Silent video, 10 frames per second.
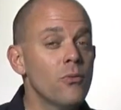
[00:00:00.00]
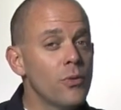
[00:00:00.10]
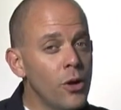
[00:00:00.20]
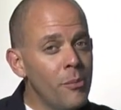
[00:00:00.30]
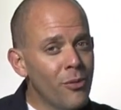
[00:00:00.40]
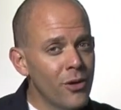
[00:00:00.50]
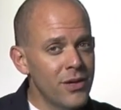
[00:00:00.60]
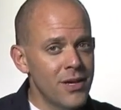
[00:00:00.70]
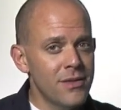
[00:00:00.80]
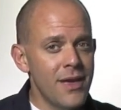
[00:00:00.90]
Real
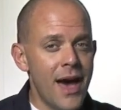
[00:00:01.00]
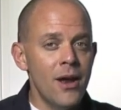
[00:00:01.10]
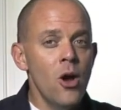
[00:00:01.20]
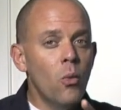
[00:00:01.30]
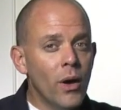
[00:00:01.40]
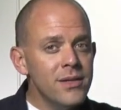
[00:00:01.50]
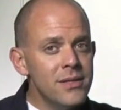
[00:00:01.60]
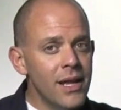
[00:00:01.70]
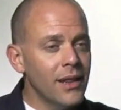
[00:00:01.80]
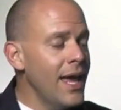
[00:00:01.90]
important you get that. Once
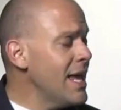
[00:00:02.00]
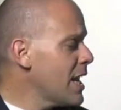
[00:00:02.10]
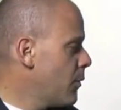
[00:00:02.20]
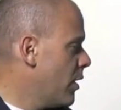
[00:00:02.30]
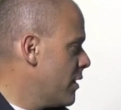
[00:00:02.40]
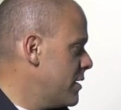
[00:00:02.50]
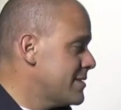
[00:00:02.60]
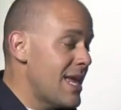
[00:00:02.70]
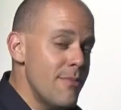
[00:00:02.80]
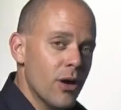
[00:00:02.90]
they land on one of
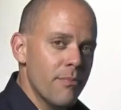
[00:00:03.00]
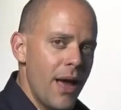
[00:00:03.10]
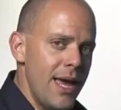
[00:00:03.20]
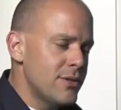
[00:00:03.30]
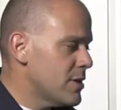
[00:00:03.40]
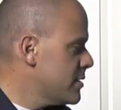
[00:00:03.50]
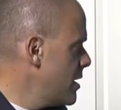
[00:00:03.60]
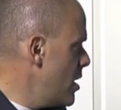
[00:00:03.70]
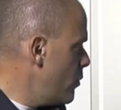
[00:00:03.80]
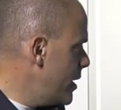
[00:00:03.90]
these ebook pages,
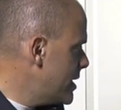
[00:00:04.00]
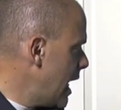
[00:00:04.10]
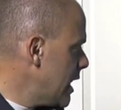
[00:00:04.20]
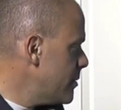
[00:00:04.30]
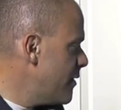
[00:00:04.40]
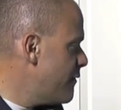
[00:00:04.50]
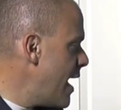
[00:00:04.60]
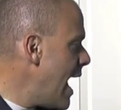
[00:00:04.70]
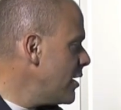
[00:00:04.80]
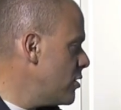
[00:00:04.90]
we tell them the
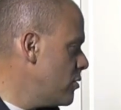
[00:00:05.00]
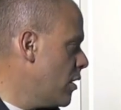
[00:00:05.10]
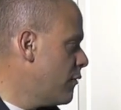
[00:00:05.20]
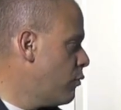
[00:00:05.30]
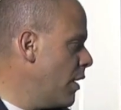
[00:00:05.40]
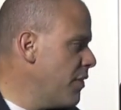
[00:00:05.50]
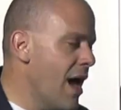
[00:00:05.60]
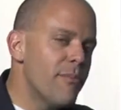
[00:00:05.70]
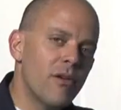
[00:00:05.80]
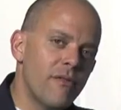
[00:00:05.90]
value of what
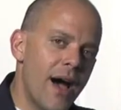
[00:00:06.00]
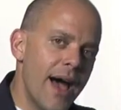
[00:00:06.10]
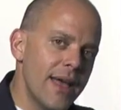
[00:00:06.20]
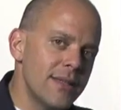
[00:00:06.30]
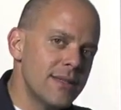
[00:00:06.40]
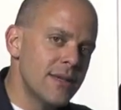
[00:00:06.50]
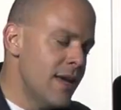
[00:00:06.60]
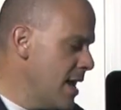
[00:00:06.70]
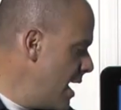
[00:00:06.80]
that provides.